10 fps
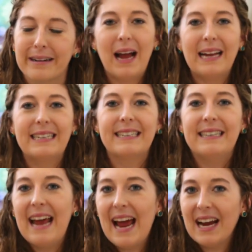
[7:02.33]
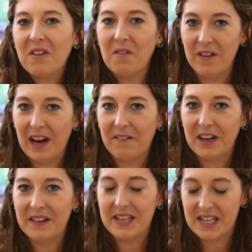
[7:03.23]
My snack
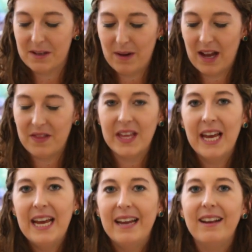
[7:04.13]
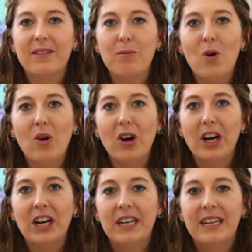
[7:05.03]
favorite this month is
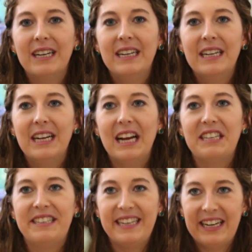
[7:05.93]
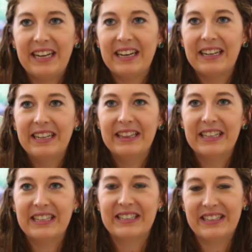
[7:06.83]
more a tea
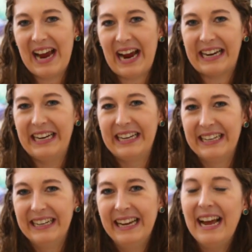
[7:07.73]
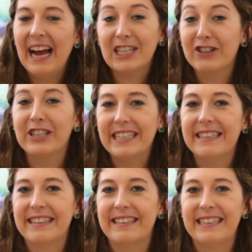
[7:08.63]
than a snack. Actually, it
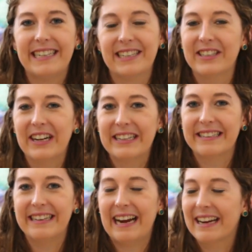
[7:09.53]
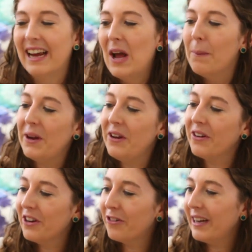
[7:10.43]
is a tea, it's not a snack, but
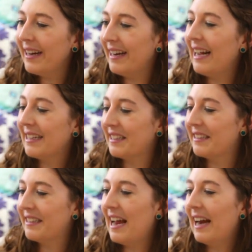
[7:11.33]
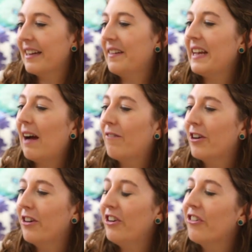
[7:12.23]
you could drink it as a snack in the
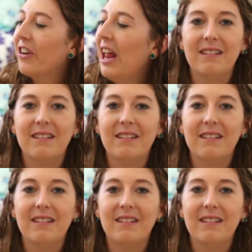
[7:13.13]
afternoon.